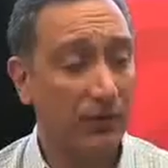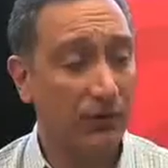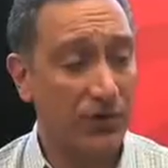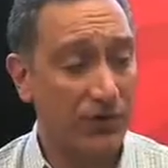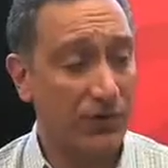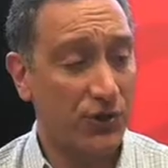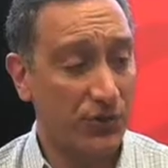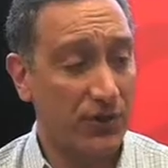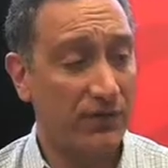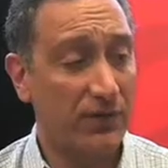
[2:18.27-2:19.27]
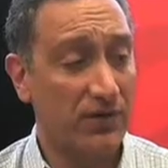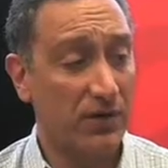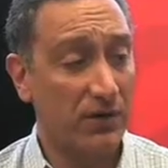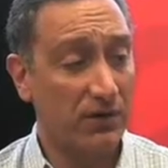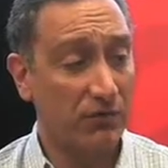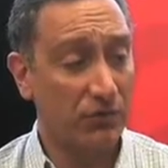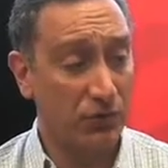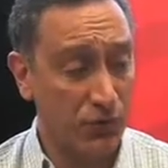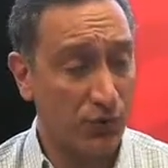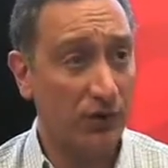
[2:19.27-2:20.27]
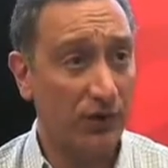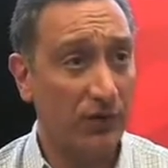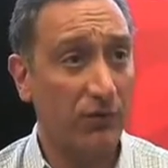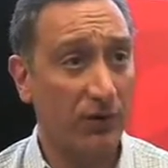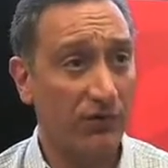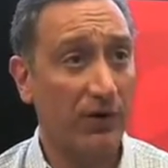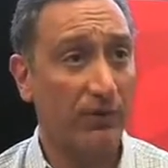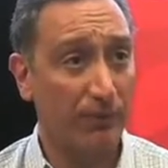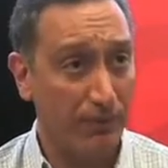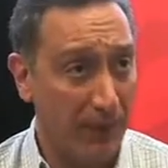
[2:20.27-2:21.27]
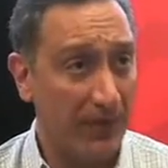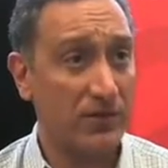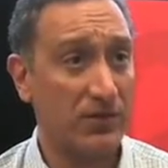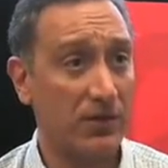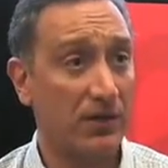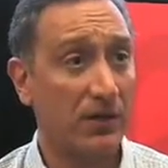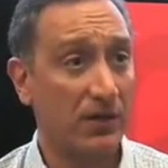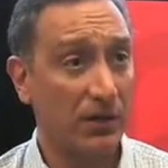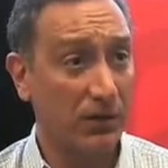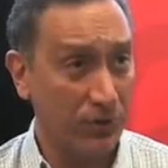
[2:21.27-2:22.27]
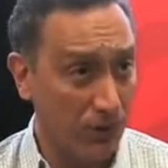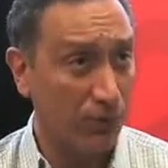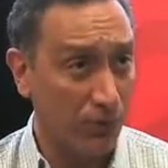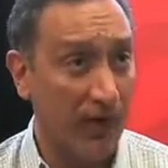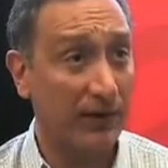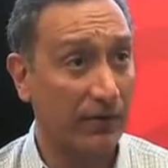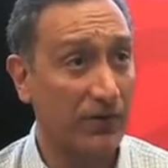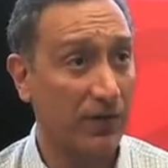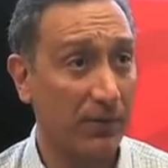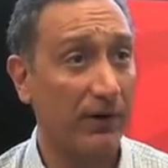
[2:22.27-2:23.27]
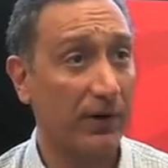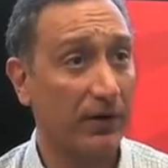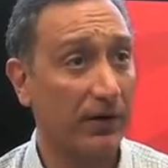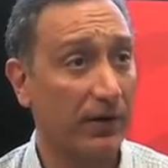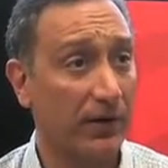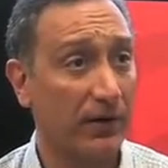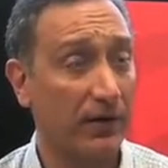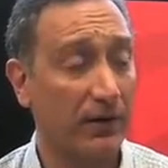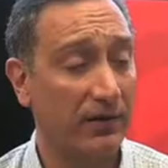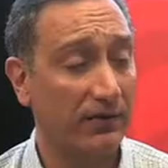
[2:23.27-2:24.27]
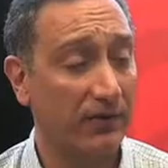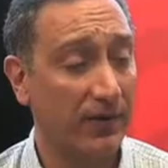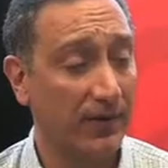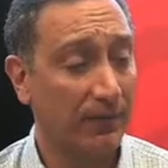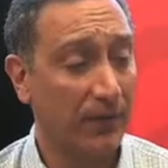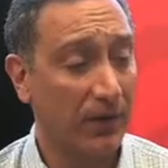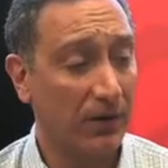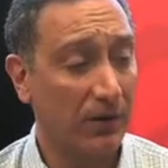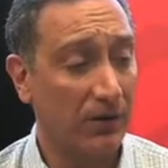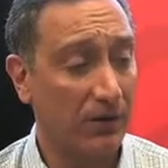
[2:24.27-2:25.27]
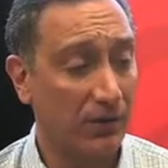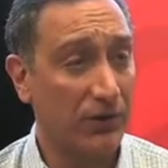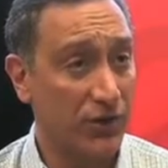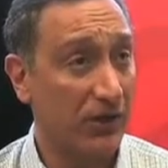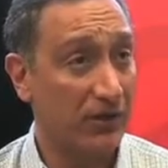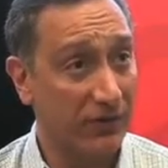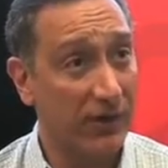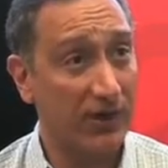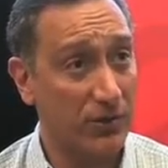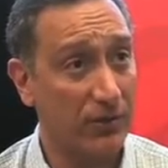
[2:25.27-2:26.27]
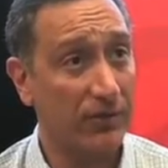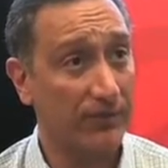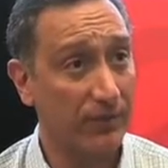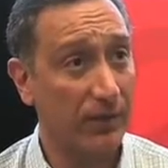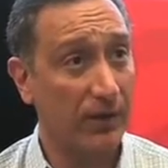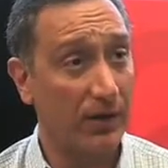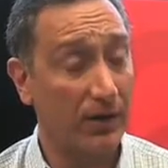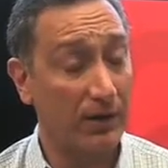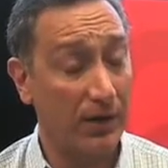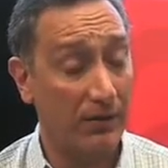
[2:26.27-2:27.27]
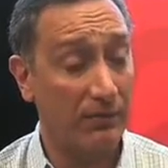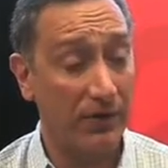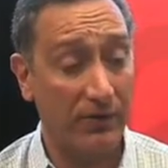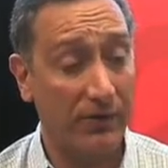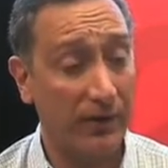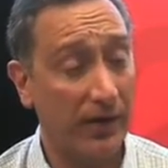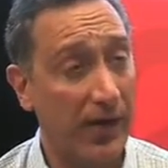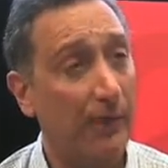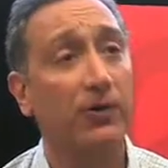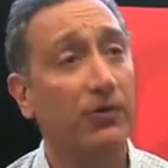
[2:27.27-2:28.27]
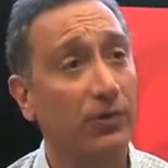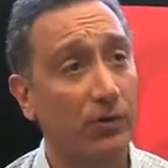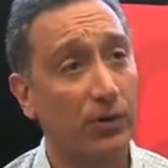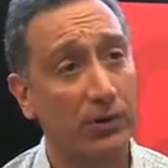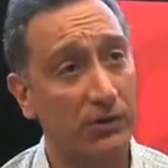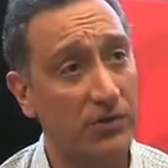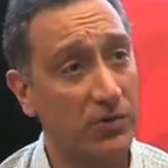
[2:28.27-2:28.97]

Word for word: Rajiv Joseph is truly one of our best new writers in America. I think he's uh, a real genius, actually, and I'm very very happy to be working on this